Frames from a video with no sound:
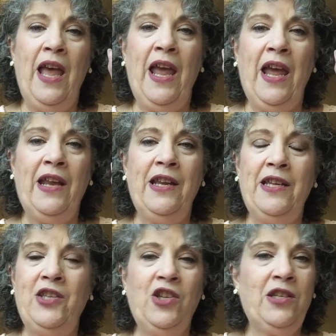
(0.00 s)
And
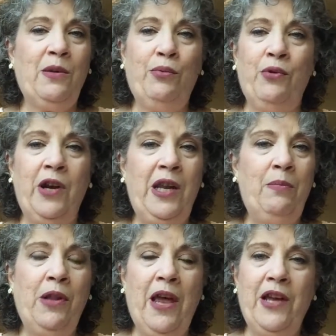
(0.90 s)
it's just a pretty
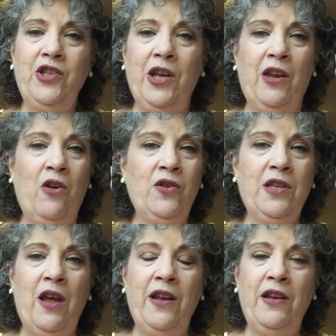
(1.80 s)
blush. It goes
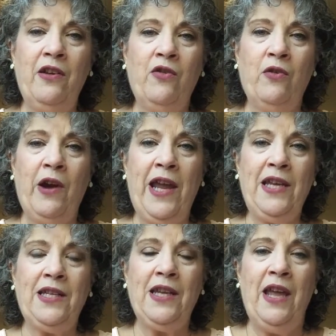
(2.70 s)
on
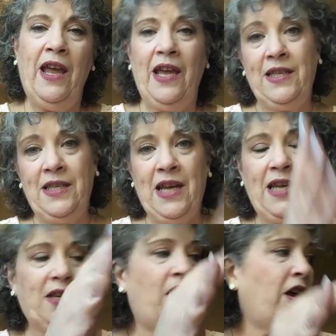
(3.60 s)
great and
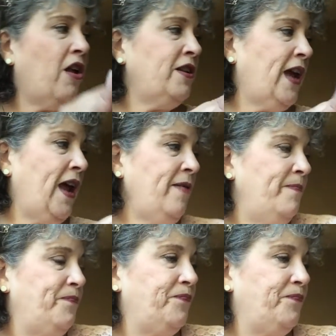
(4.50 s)
stays on all day.